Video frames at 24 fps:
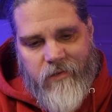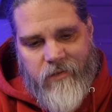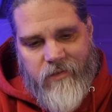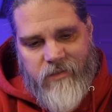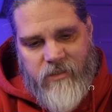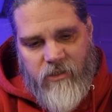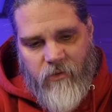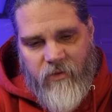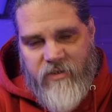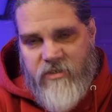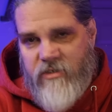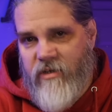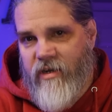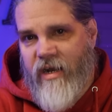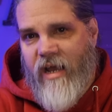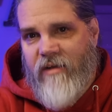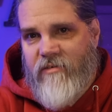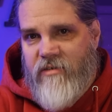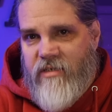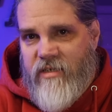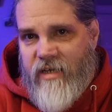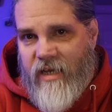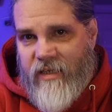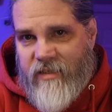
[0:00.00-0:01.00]
So he's going to
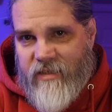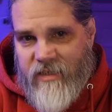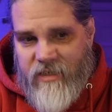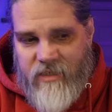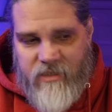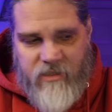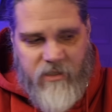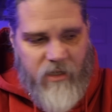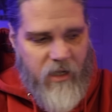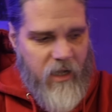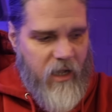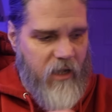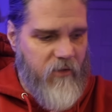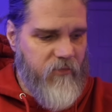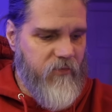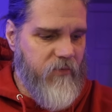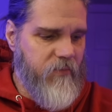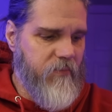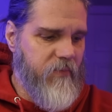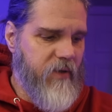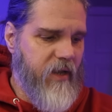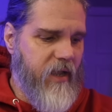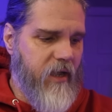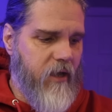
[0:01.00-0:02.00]
have to take this
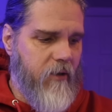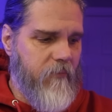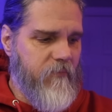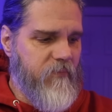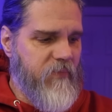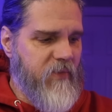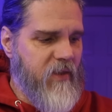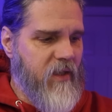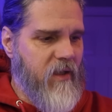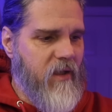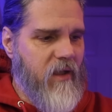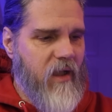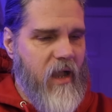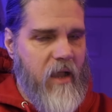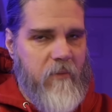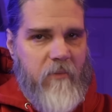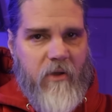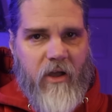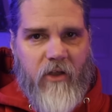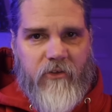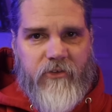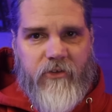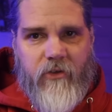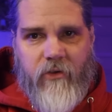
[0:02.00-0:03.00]
off. Now,
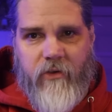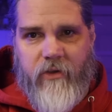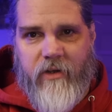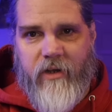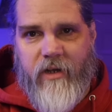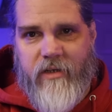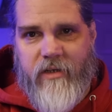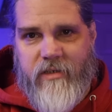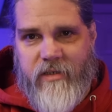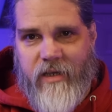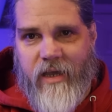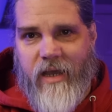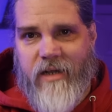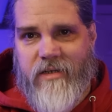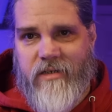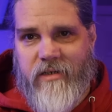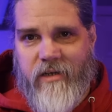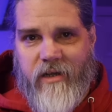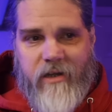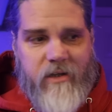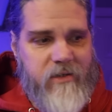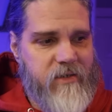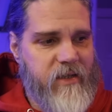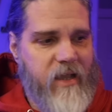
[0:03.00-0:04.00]
I'm also going to attach
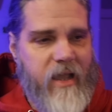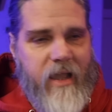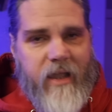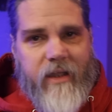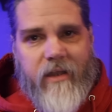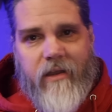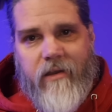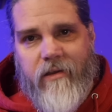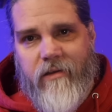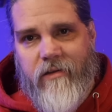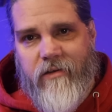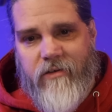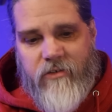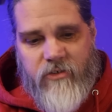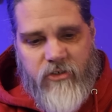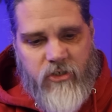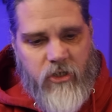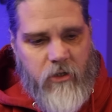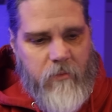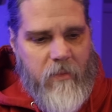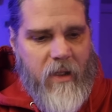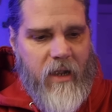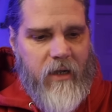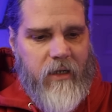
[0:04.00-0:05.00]
an AirTag
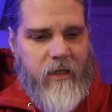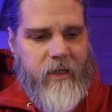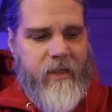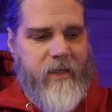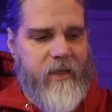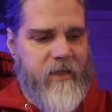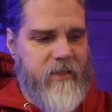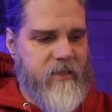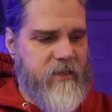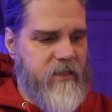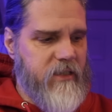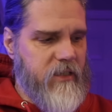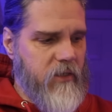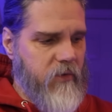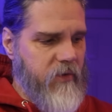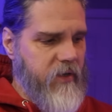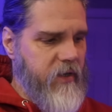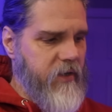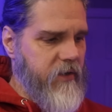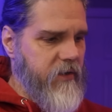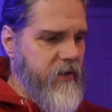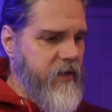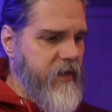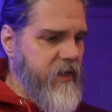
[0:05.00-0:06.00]
to my lens. So
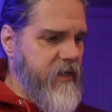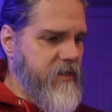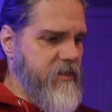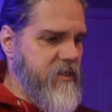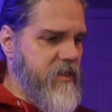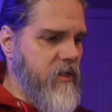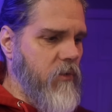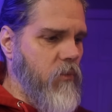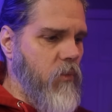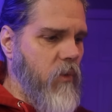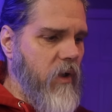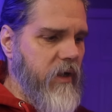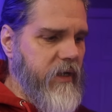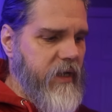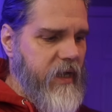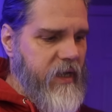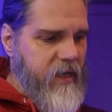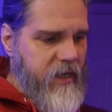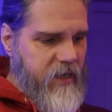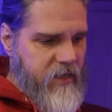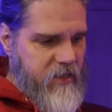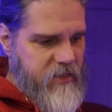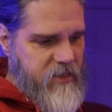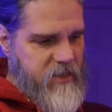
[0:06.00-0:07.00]
here is the
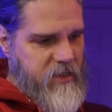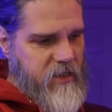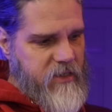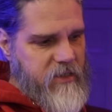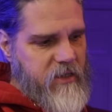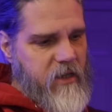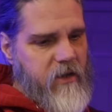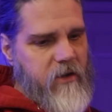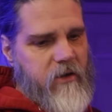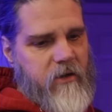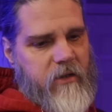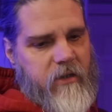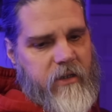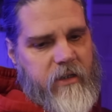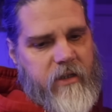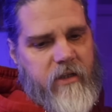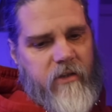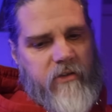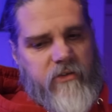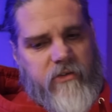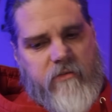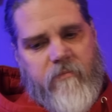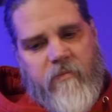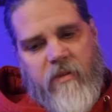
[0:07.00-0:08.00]
180 to 600
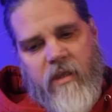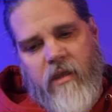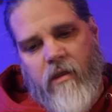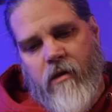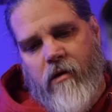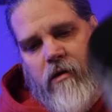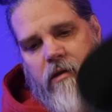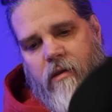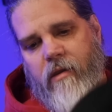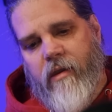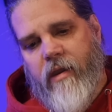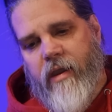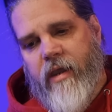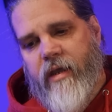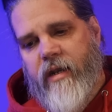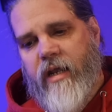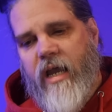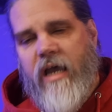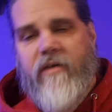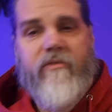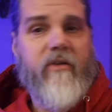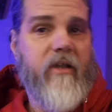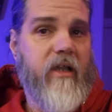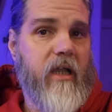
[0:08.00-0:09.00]
lens. And I
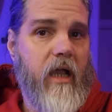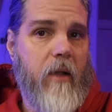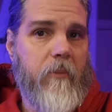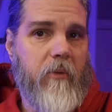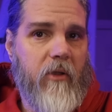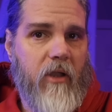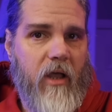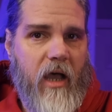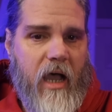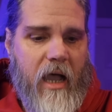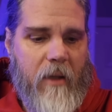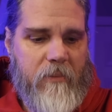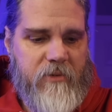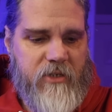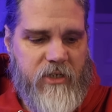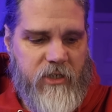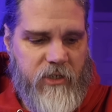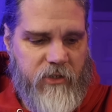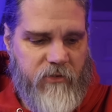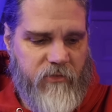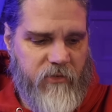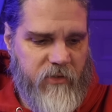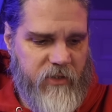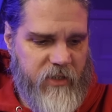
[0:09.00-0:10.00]
have a couple
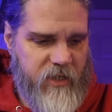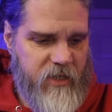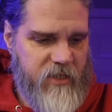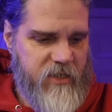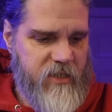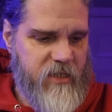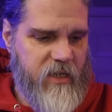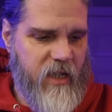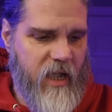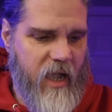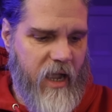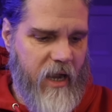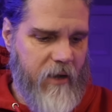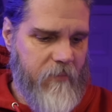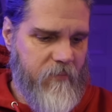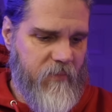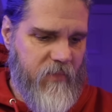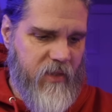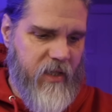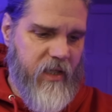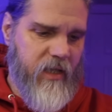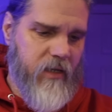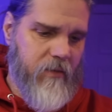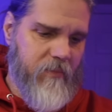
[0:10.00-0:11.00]
options for this guy.
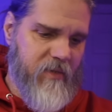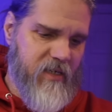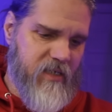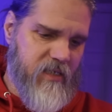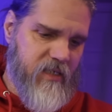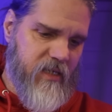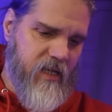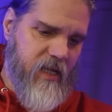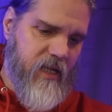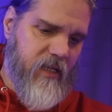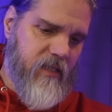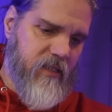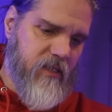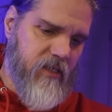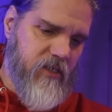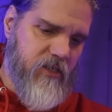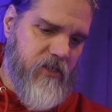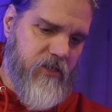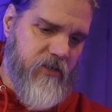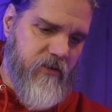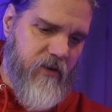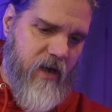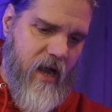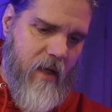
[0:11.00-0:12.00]
And let me take
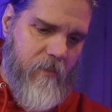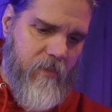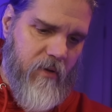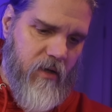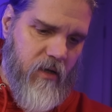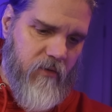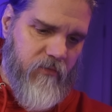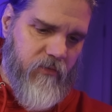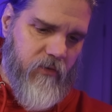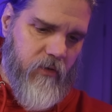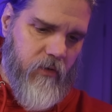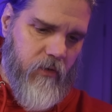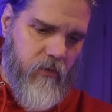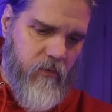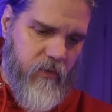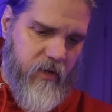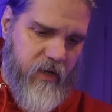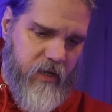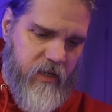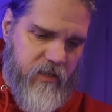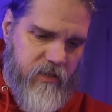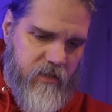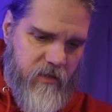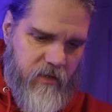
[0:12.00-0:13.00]
this strap off real
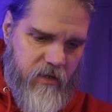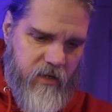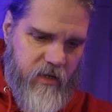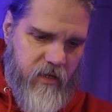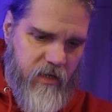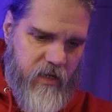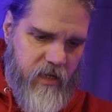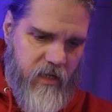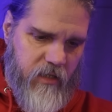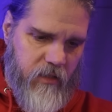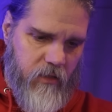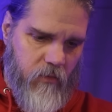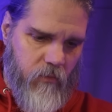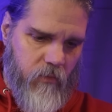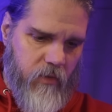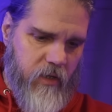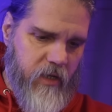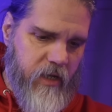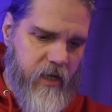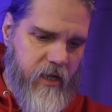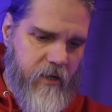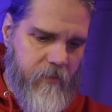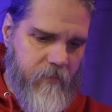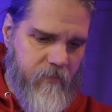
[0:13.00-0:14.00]
quick so it doesn't get in the
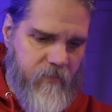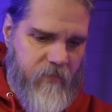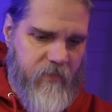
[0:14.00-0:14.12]
way.